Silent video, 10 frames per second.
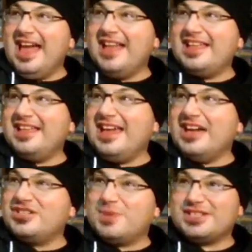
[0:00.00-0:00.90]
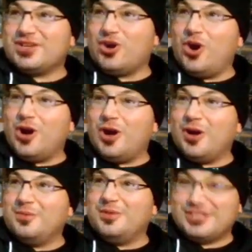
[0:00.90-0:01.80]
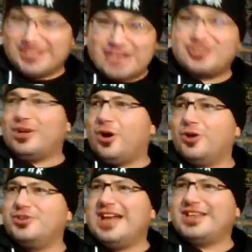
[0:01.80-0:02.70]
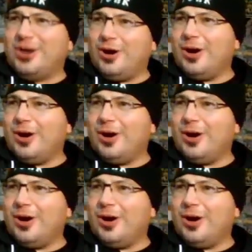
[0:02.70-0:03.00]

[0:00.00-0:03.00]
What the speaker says: and then he actually rents a car, which is actually the carjacked